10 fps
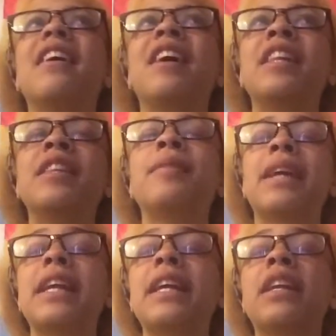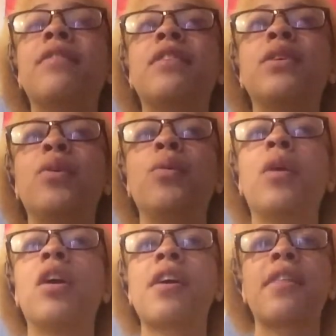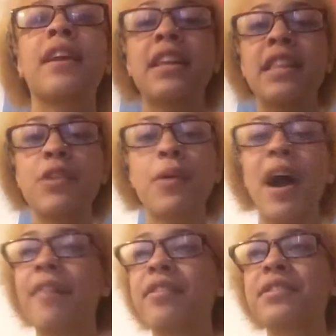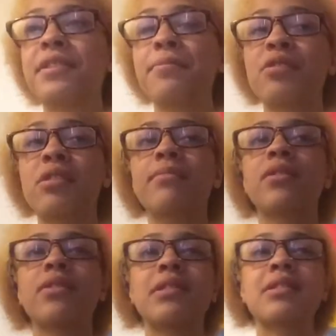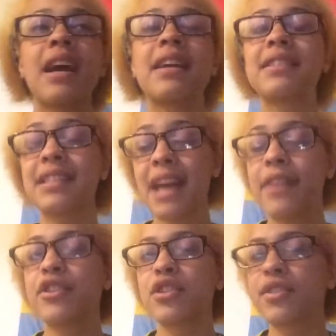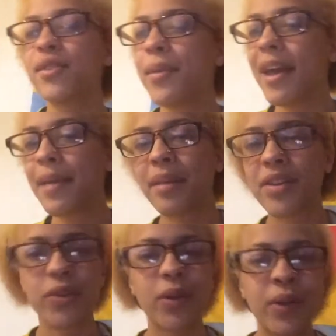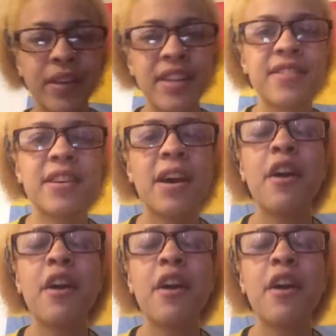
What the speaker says: In the beginning, if you are thinking that you have the symptoms or signs attached to a mental illness,